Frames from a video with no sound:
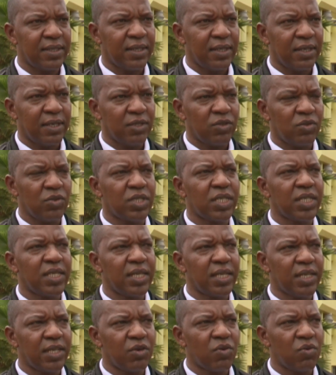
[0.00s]
There will also
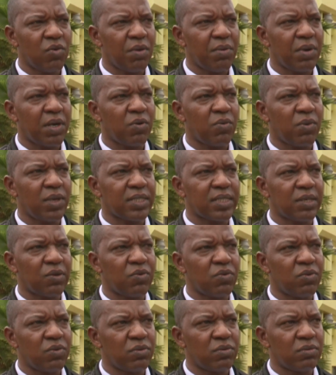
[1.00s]
be need for homes
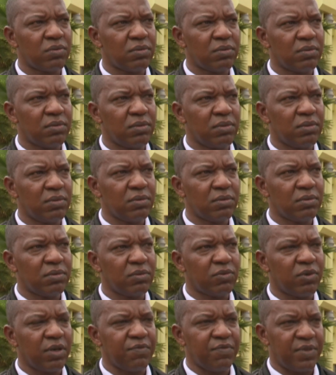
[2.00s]
to stay in,
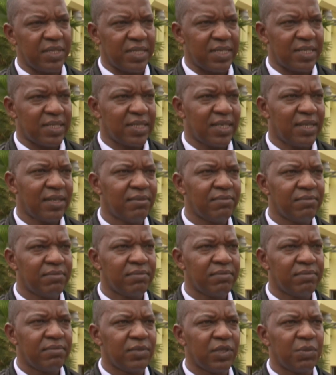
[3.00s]
markets for them
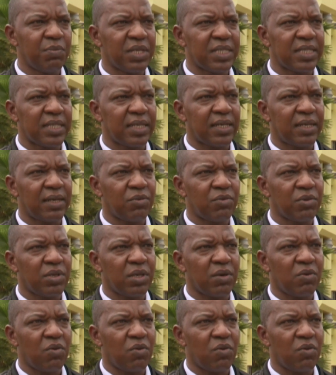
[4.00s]
to get what they need.